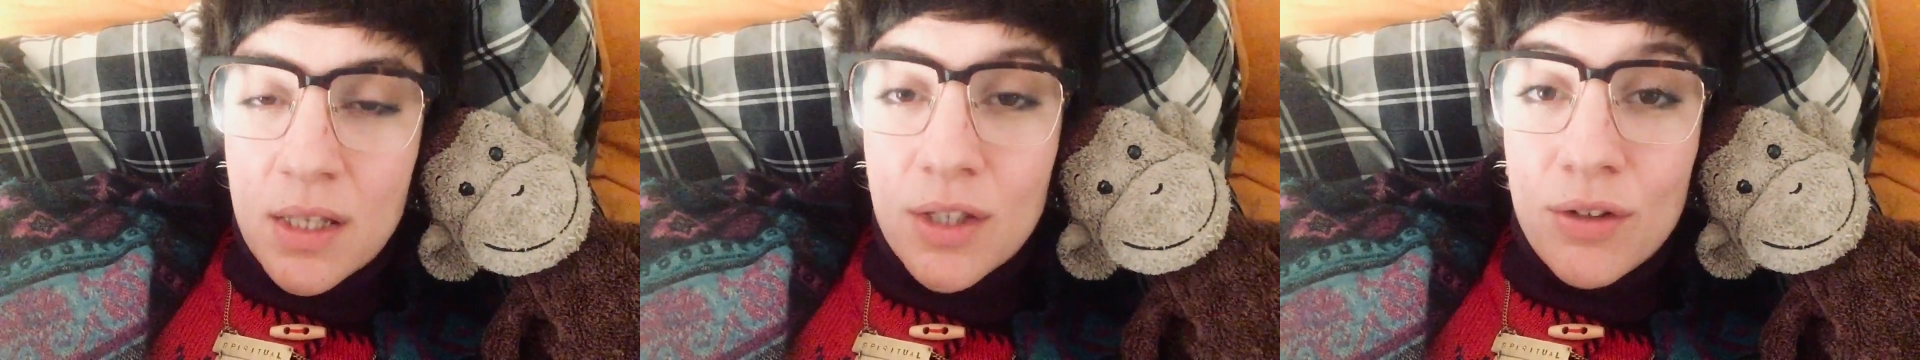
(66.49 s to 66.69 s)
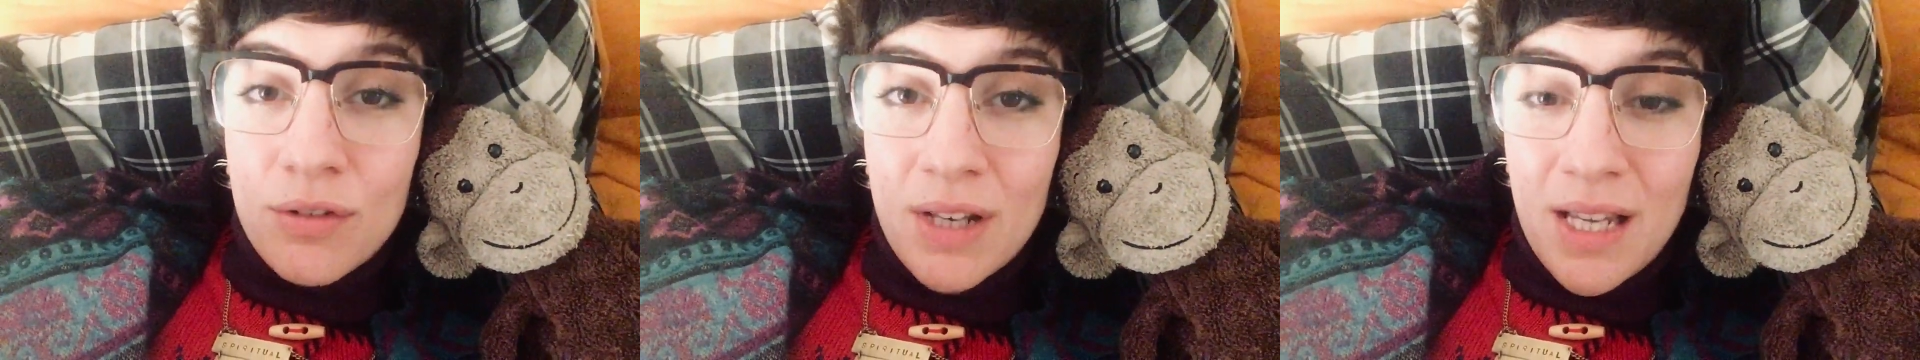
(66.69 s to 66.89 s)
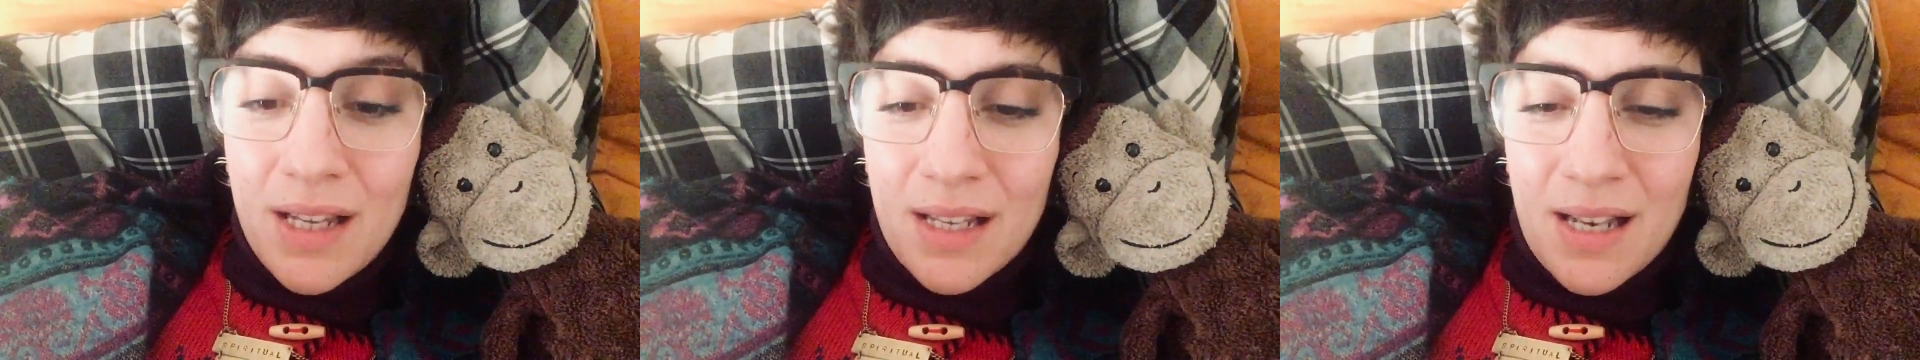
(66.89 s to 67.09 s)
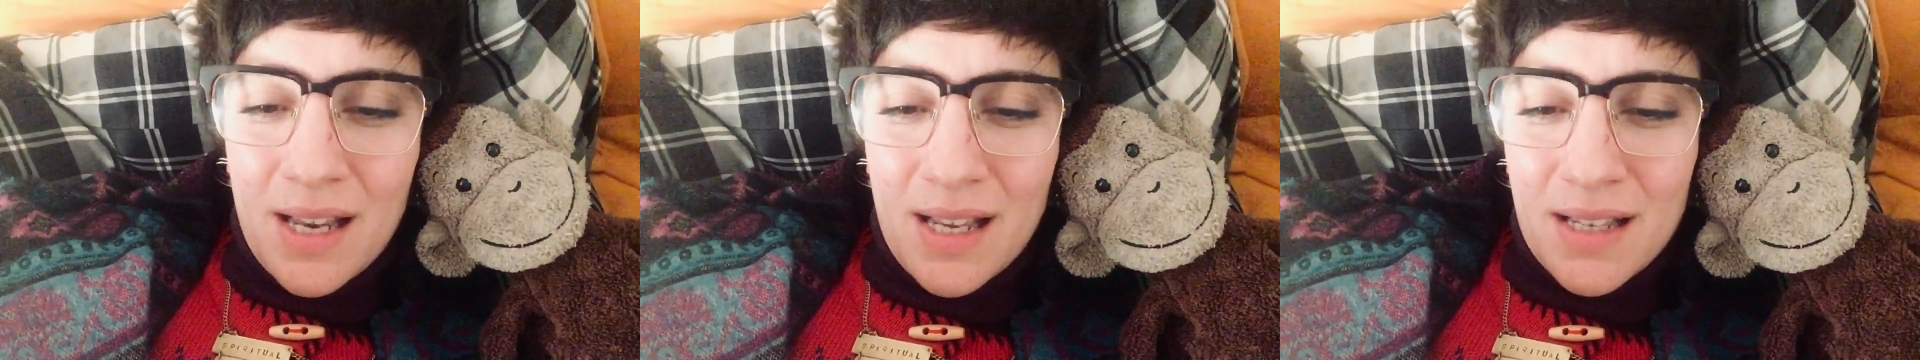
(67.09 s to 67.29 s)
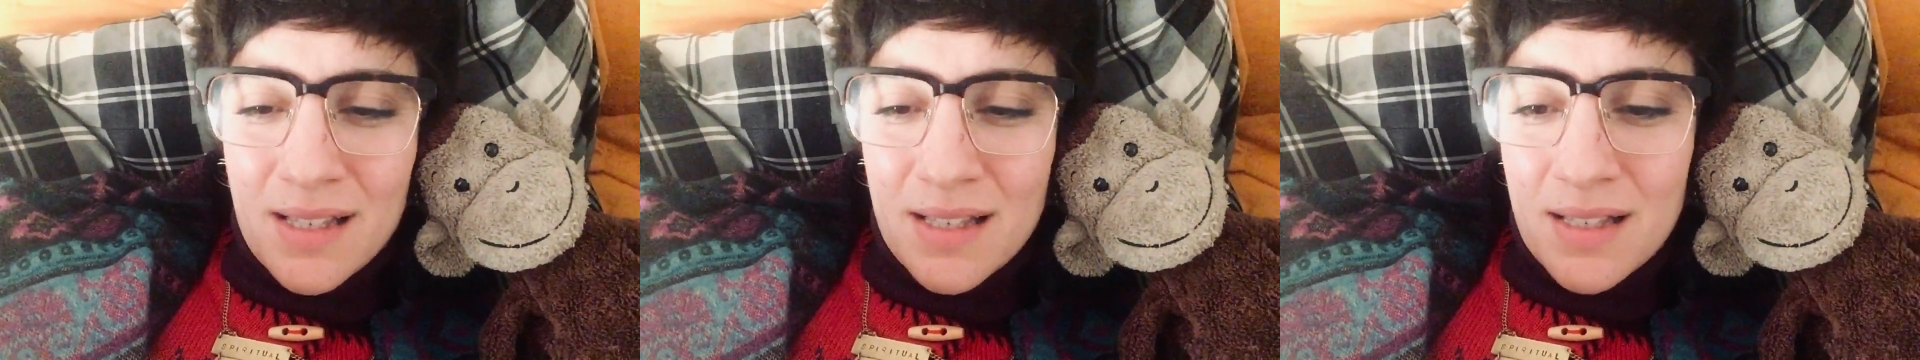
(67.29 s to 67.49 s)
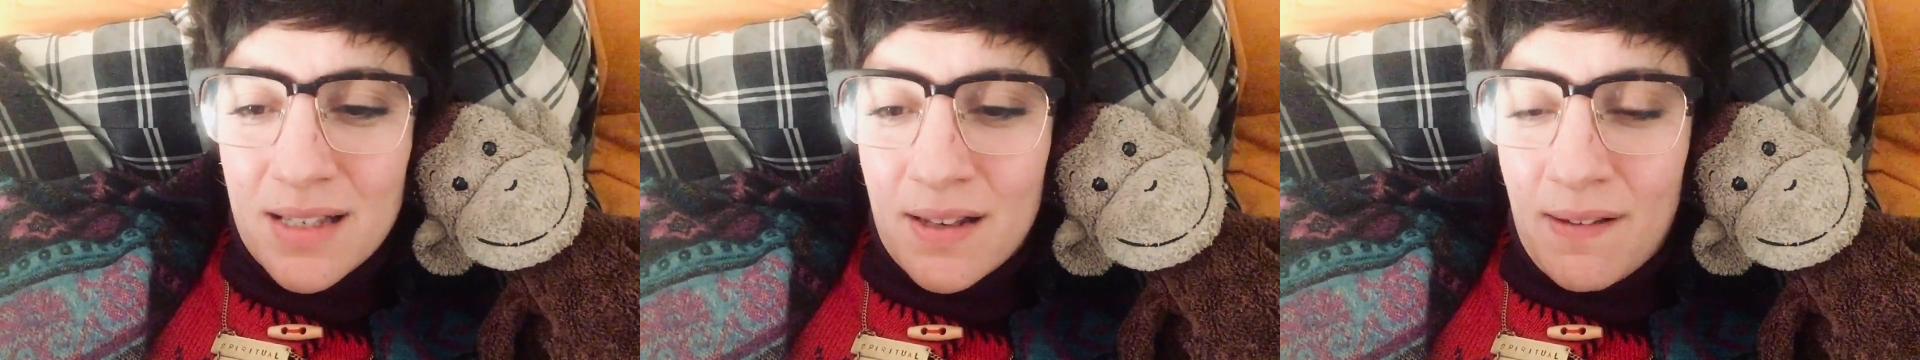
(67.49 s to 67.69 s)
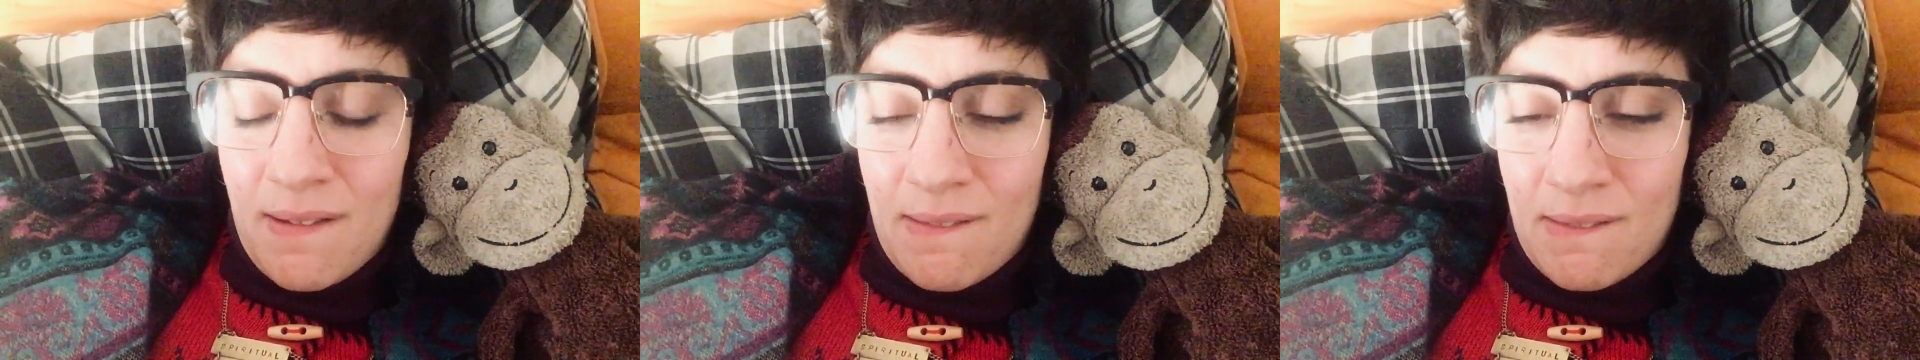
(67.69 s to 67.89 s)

uniqueness